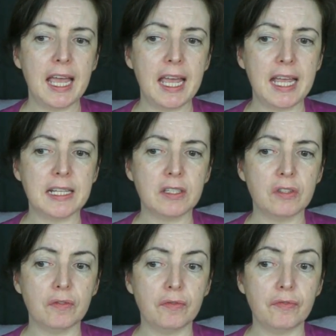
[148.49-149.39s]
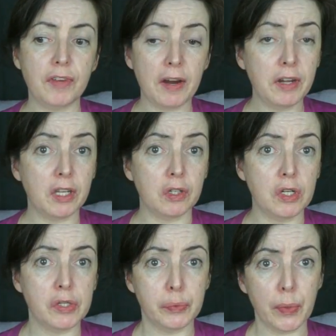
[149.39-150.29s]
It's very good,
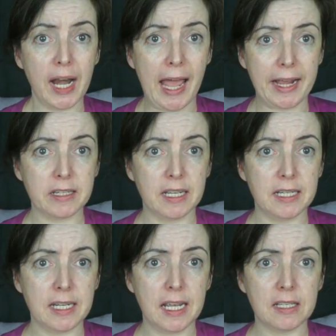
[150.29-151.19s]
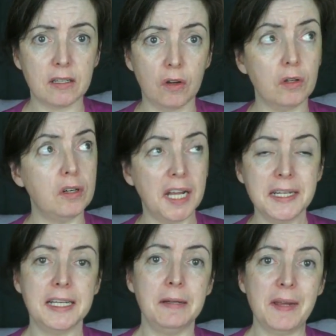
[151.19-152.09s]
it's well acted. It's got
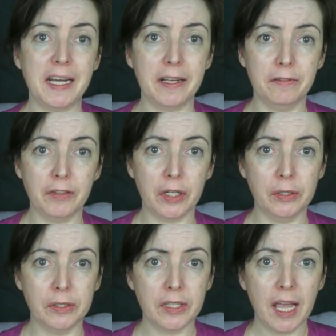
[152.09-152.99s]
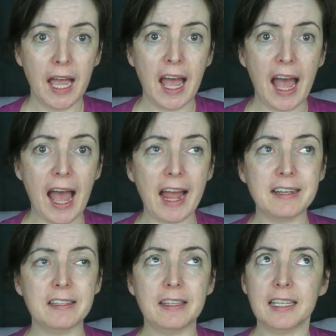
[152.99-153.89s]
19 million views,
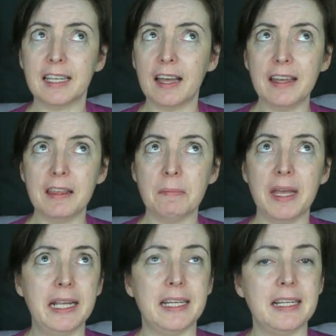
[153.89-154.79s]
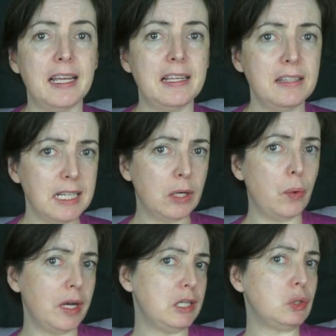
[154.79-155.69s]
and the guy that made it isn't
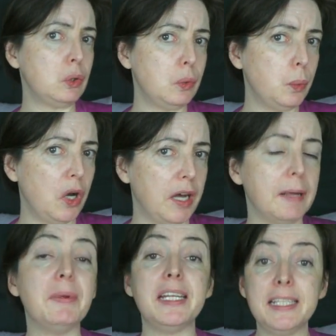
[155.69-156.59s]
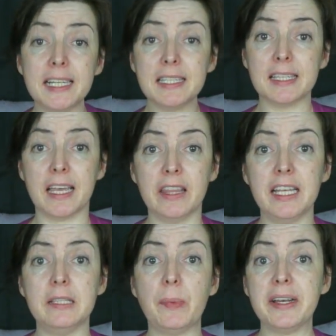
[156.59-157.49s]
quite sure why, but he did say that
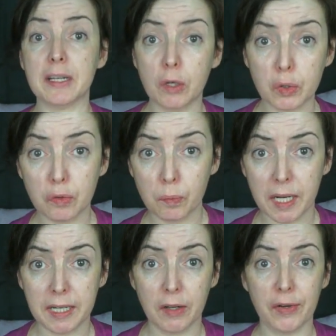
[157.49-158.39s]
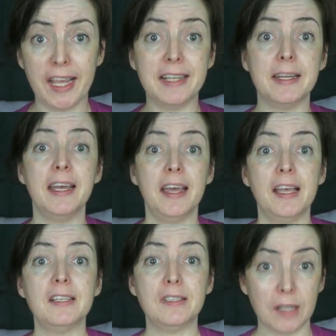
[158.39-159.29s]
he'd spent a lot of money on it.
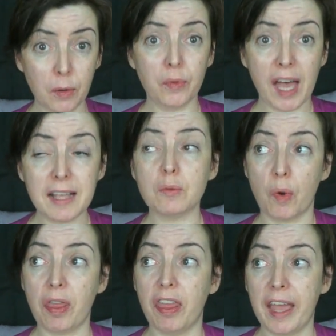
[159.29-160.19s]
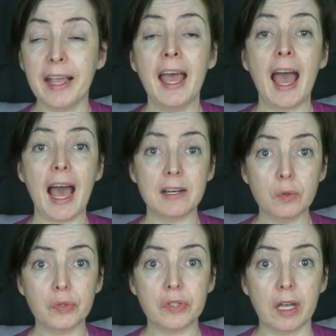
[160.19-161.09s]
So that's one thing. And
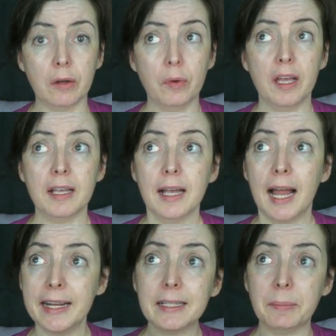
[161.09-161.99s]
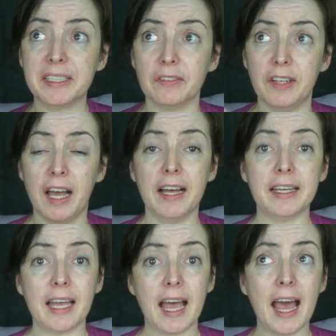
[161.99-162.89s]
also a little bit of
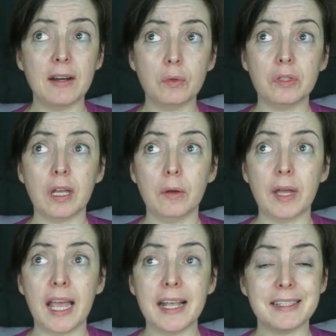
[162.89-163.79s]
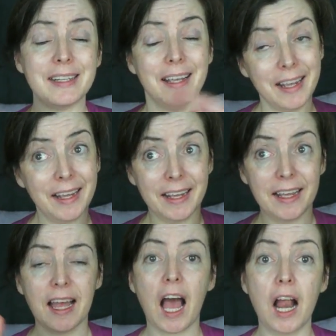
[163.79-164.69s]
luck, and also it's
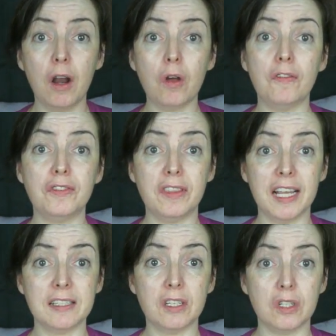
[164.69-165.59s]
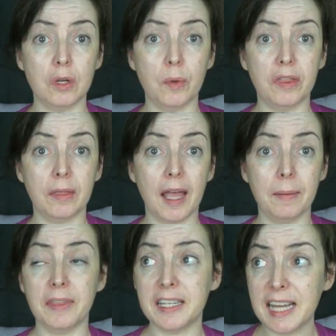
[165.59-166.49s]
a lot of things to do with
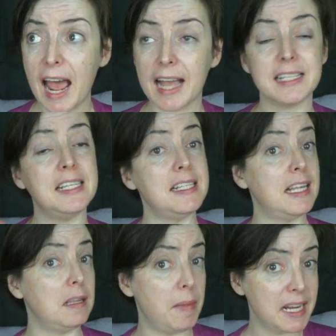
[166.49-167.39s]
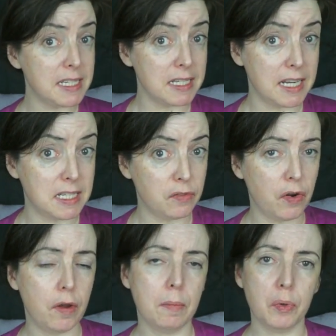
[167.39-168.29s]
the tags. He said the metadata is
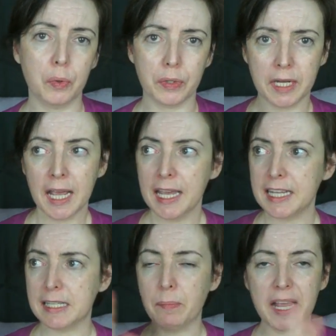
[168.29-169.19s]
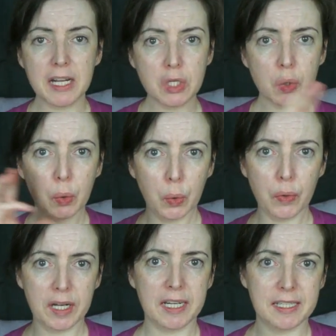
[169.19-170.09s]
very important. He's made sure
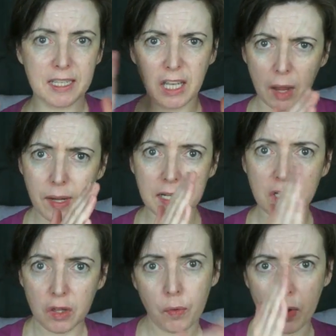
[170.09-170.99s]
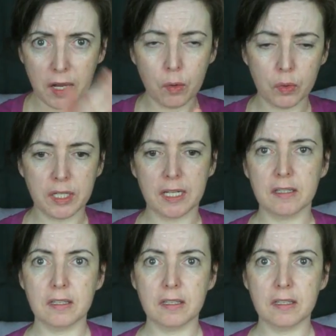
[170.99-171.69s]
that it's going to the right audience.